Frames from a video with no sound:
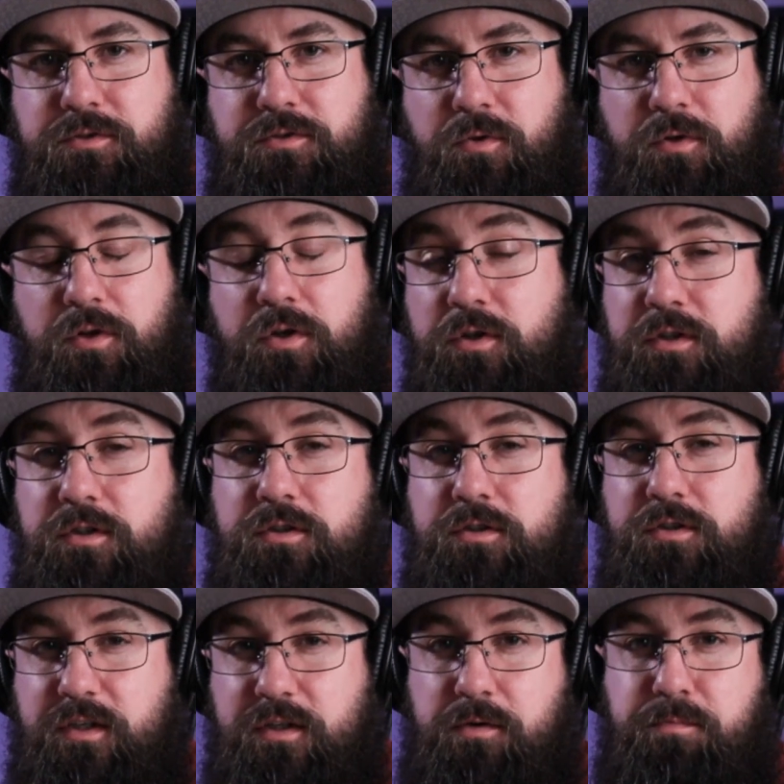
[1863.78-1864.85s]
or learning
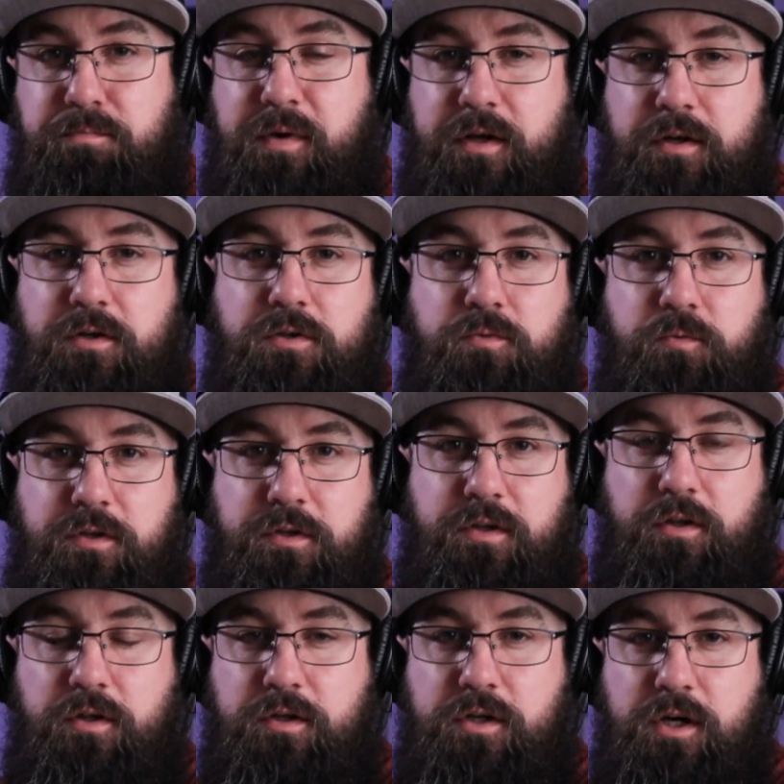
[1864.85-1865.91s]
to get better with
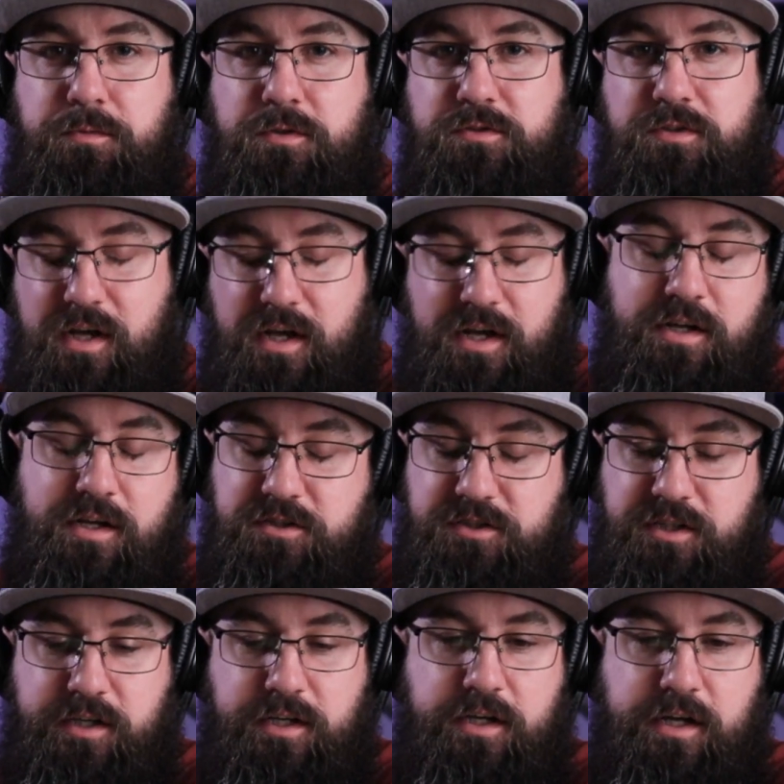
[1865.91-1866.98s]
helicopters,
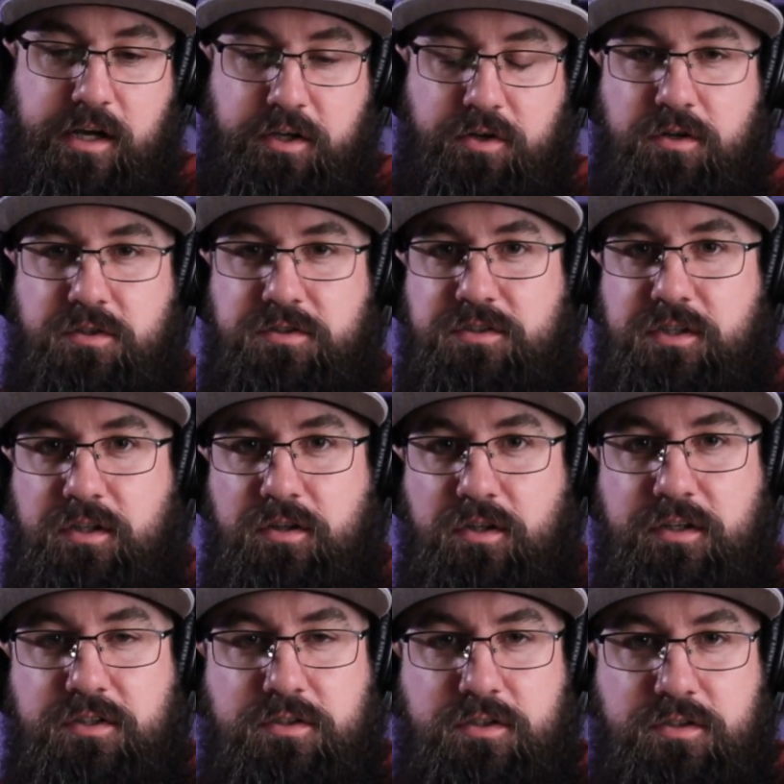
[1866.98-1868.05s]
check out AccuRC,
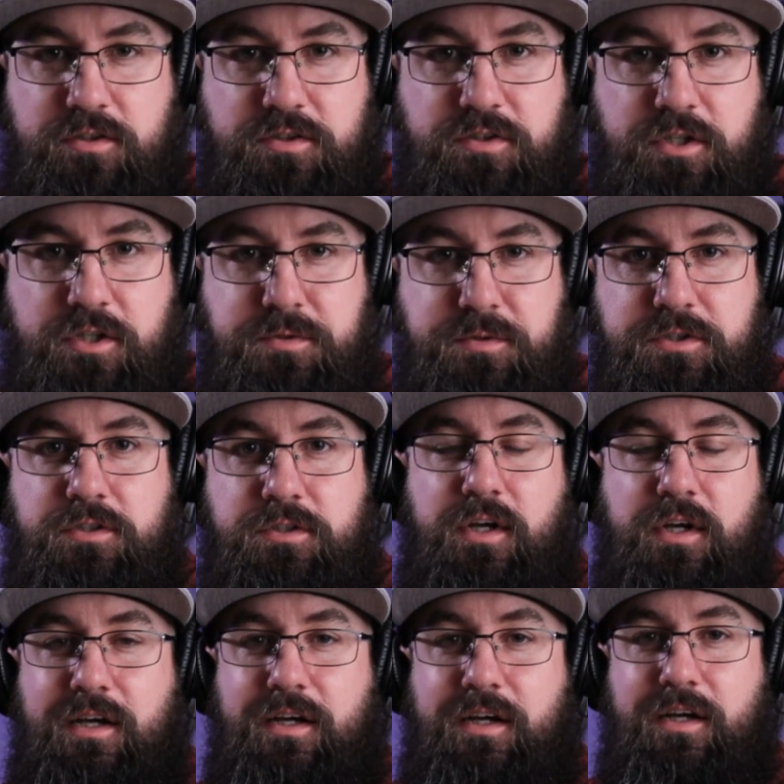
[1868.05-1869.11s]
links in the description.
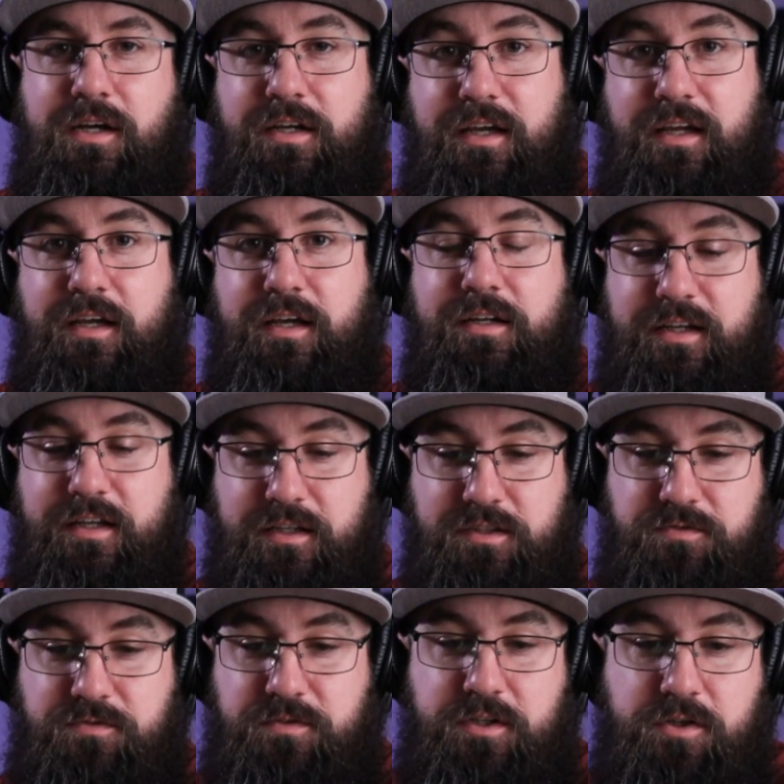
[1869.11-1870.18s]
Again,
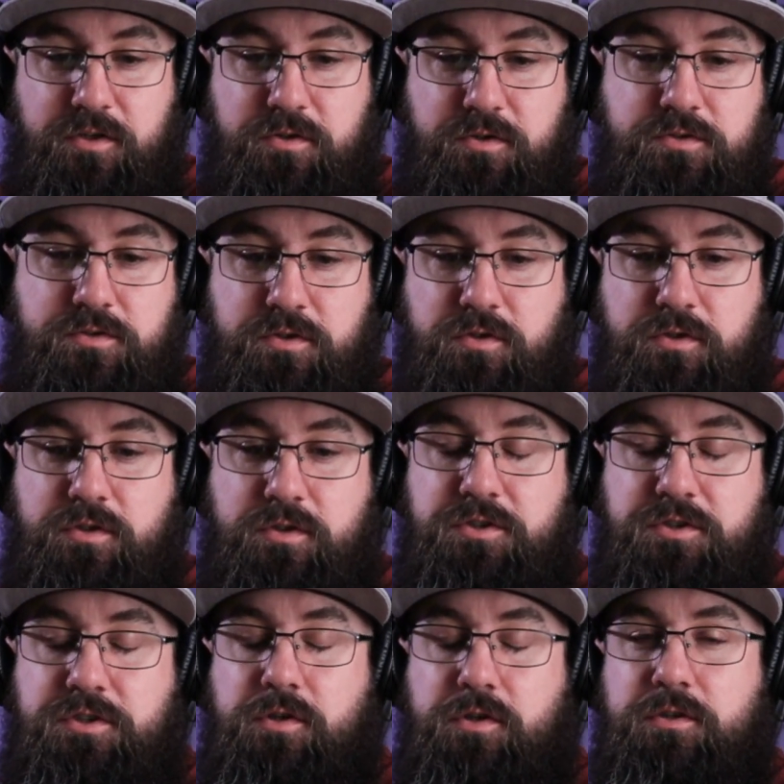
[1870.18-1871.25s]
his videos on
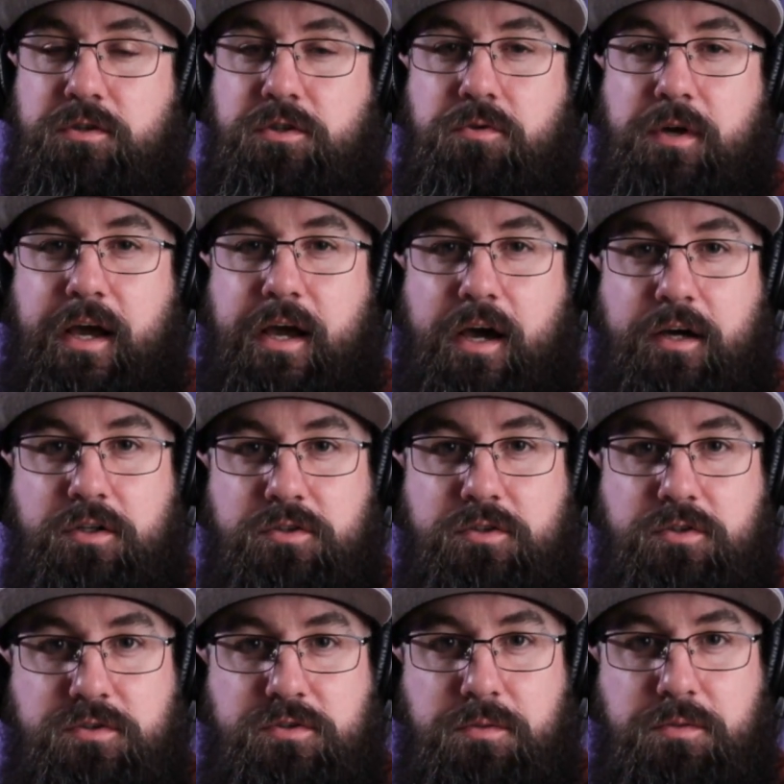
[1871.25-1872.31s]
showing you how to
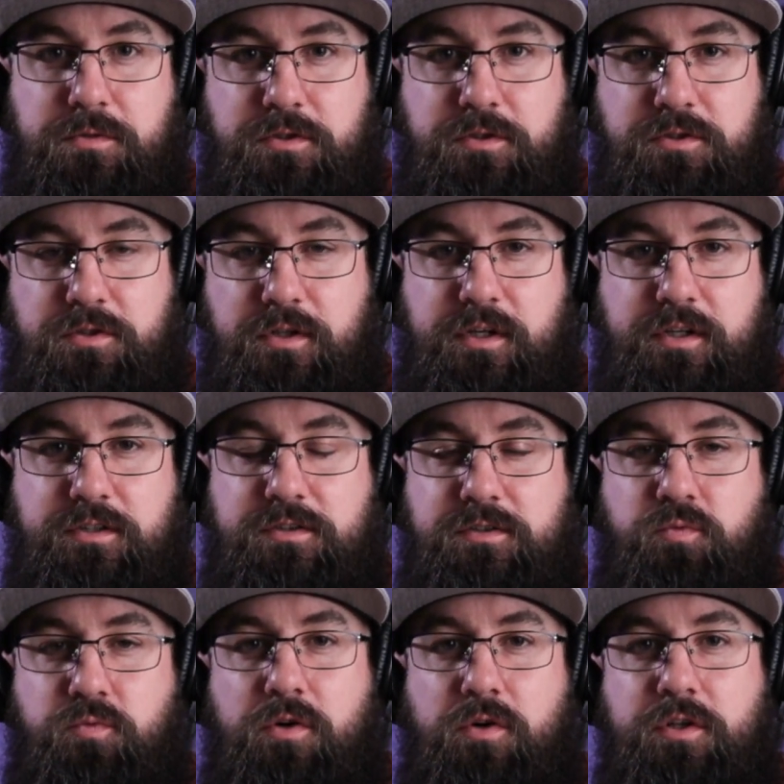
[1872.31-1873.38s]
do some of the tricks,
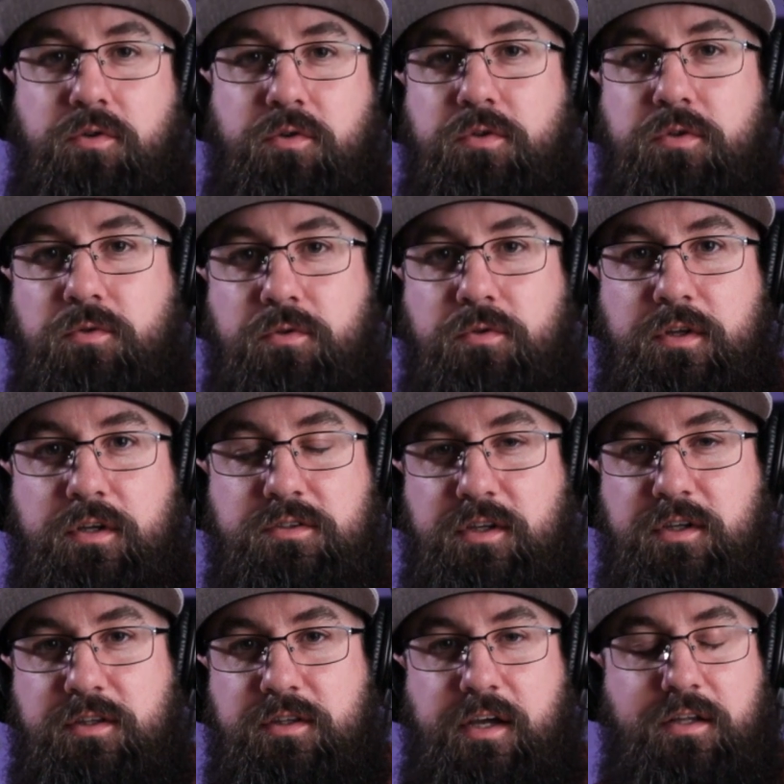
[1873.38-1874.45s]
walking you through things
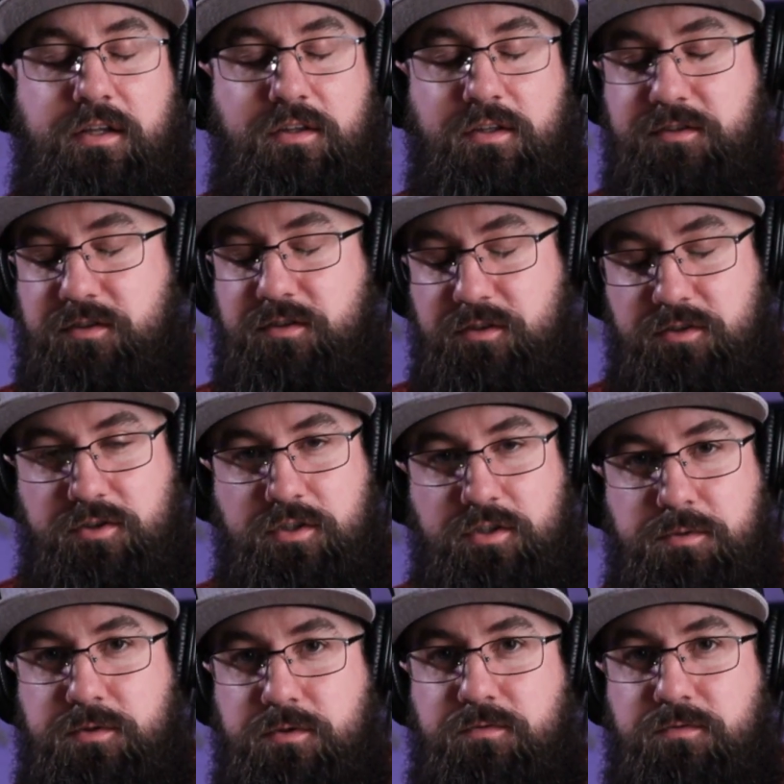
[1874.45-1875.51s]
like that, links in the
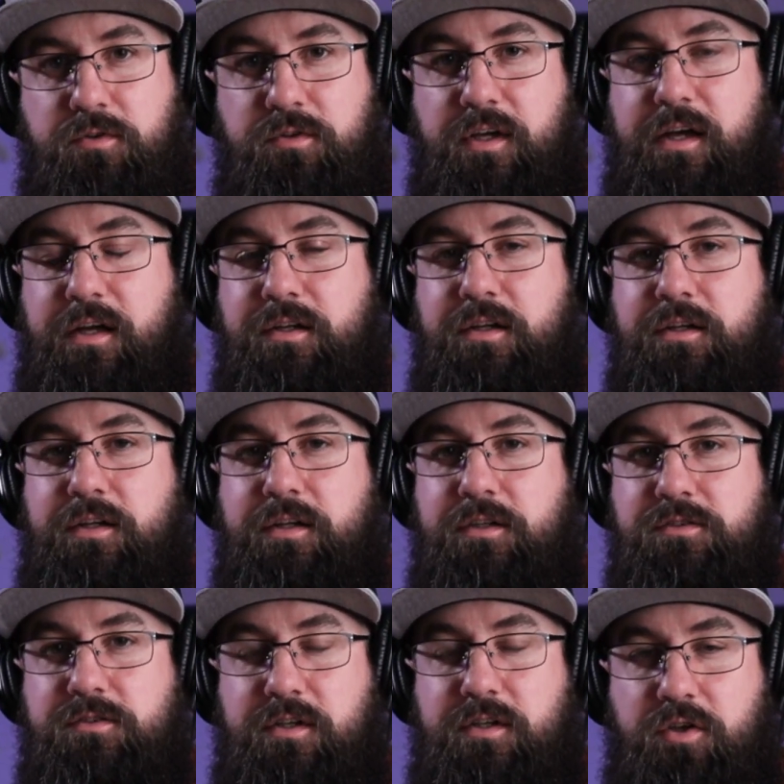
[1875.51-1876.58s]
description for that. It
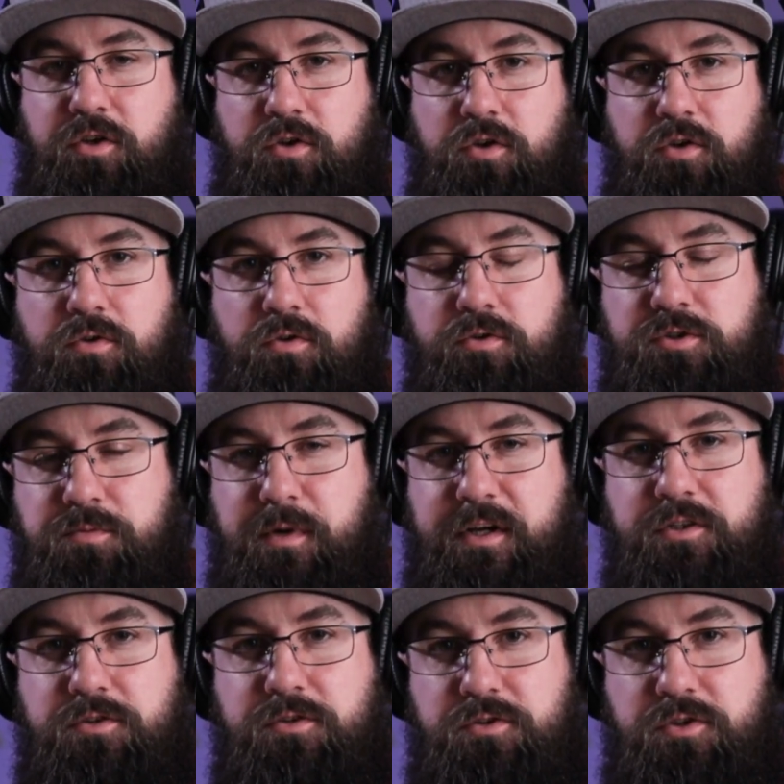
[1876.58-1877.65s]
is a huge
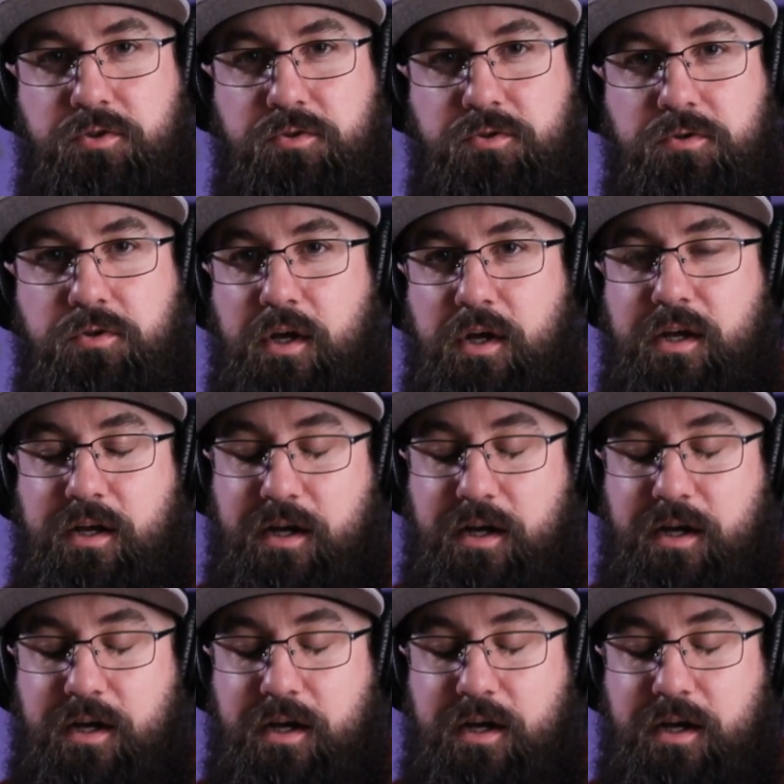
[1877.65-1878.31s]
major tool.